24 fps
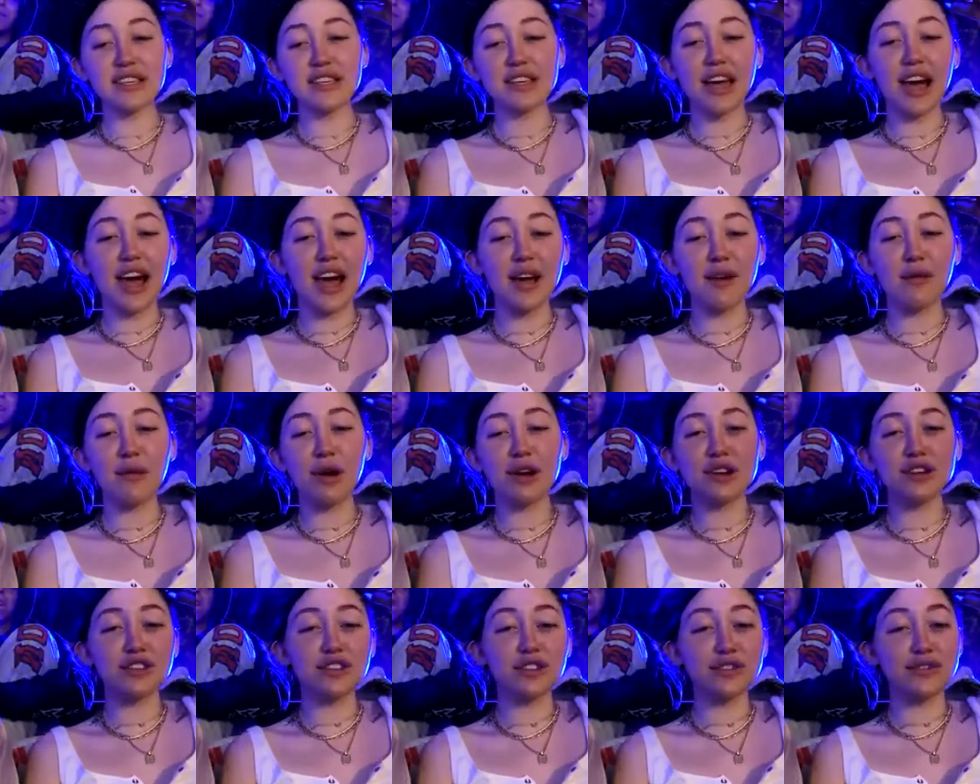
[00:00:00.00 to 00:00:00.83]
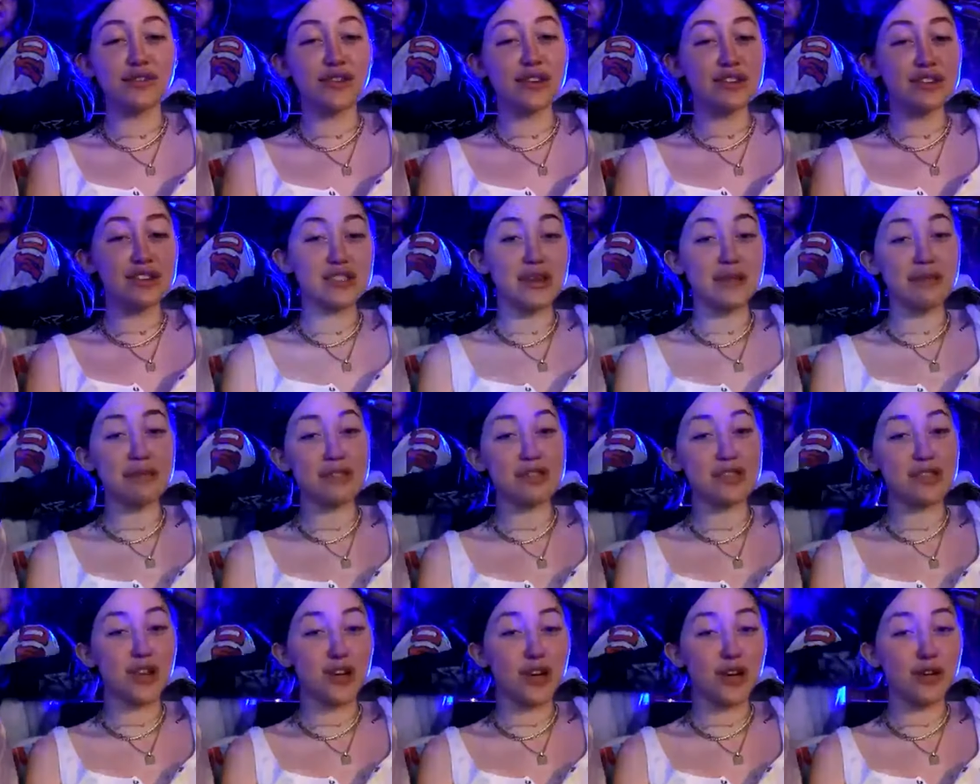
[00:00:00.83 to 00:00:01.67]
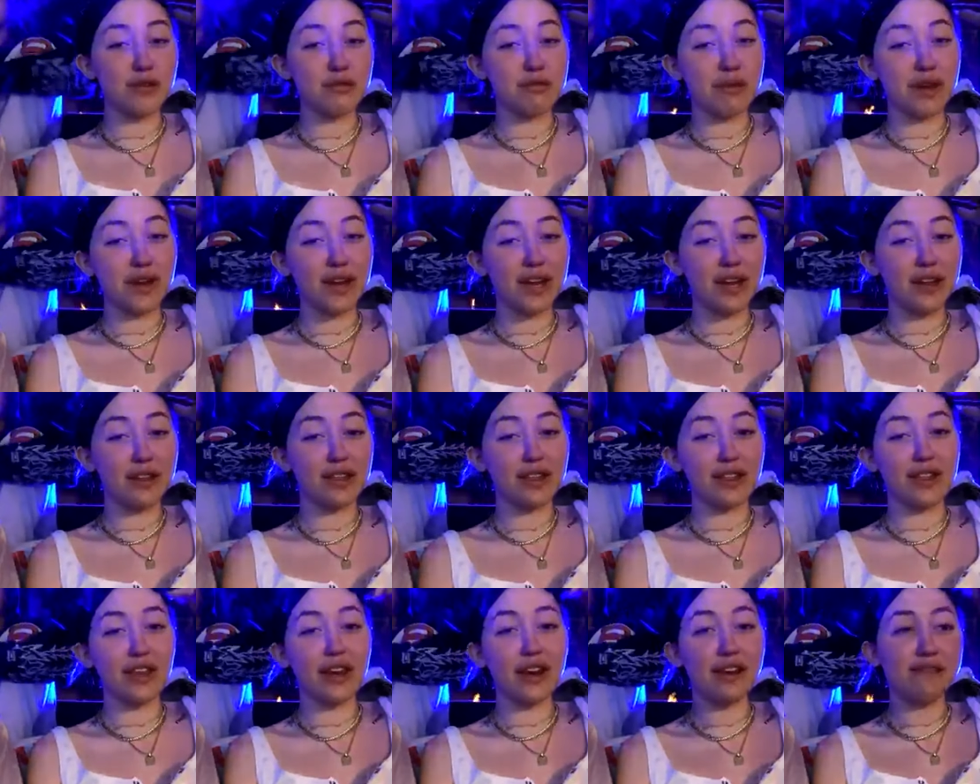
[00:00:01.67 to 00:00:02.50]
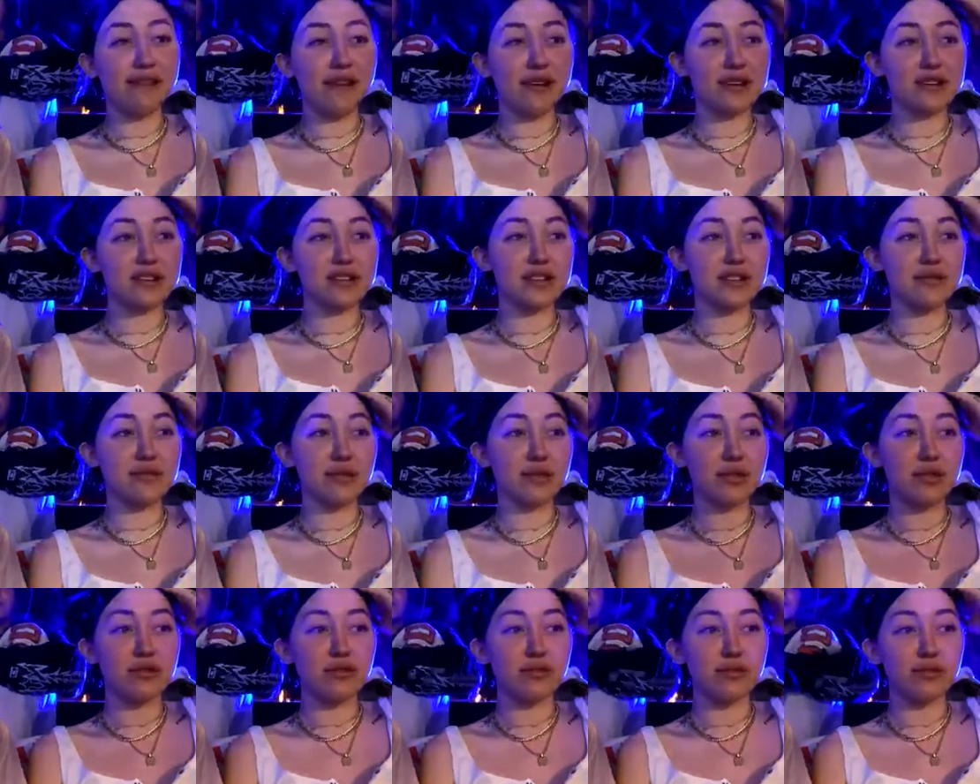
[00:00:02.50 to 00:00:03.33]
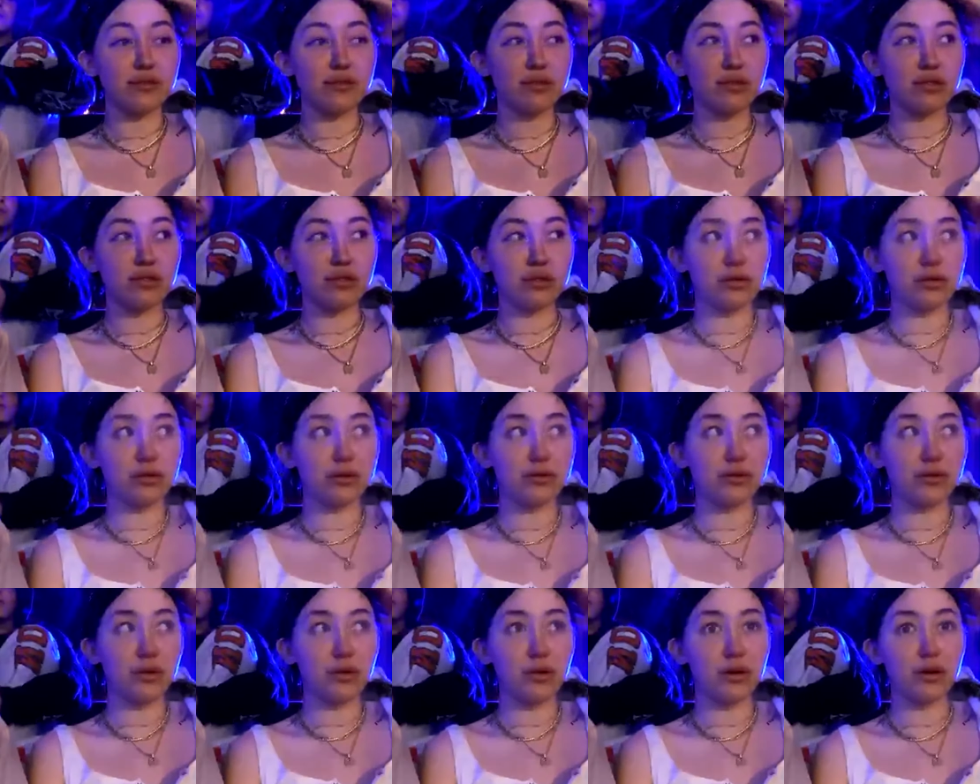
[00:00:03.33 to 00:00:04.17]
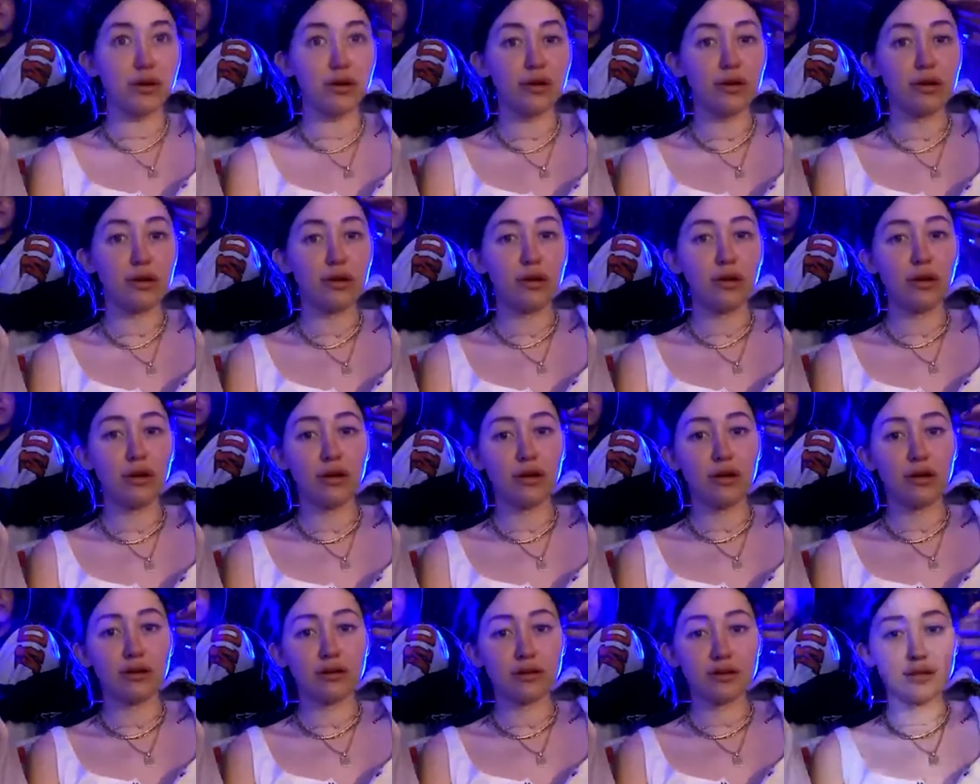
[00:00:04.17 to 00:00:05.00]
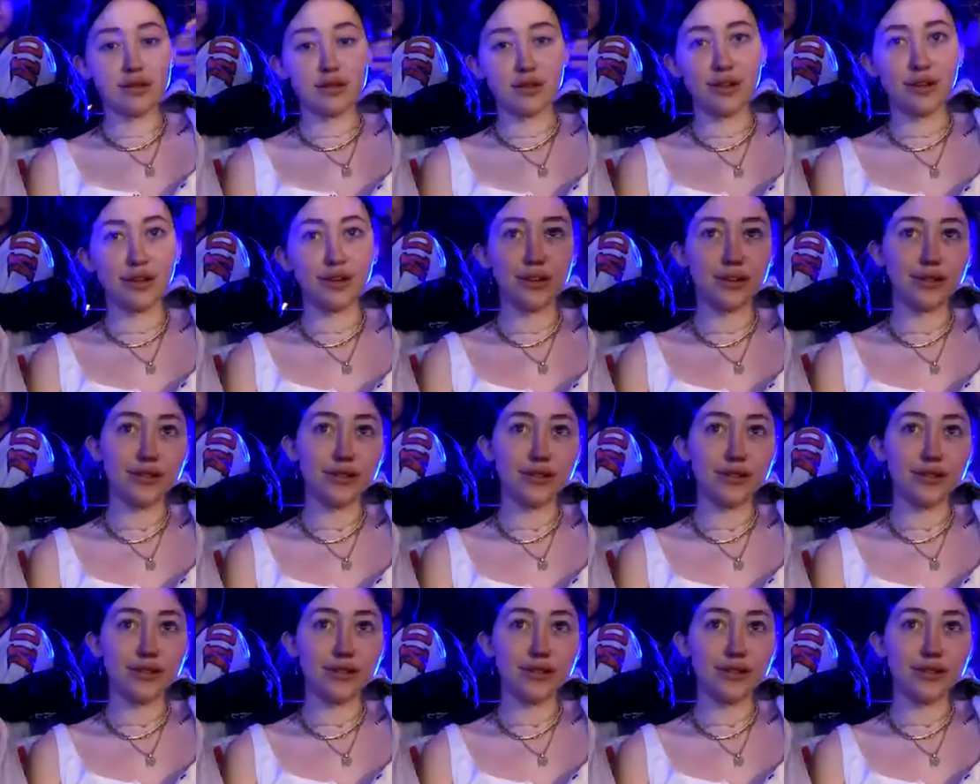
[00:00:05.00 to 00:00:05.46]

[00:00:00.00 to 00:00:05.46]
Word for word: I watched the first episode, but then I fell asleep three, two, three, four. So not